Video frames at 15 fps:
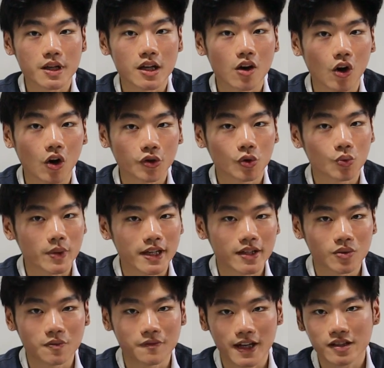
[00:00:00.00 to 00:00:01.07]
me all the way
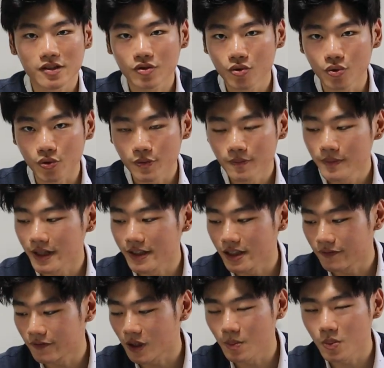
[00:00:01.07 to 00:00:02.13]
to vet school in
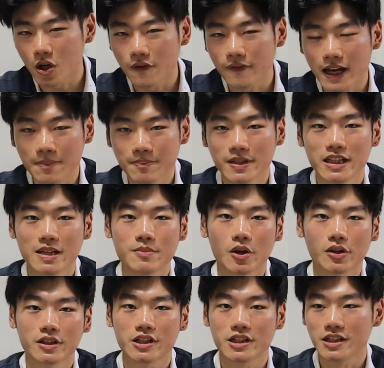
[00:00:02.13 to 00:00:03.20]
the form of
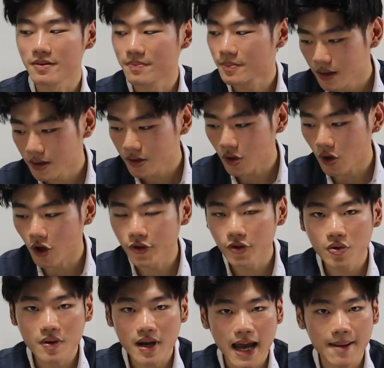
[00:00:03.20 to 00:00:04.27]
epidemiology. So
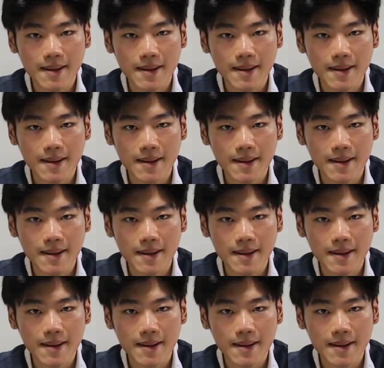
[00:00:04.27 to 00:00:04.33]
although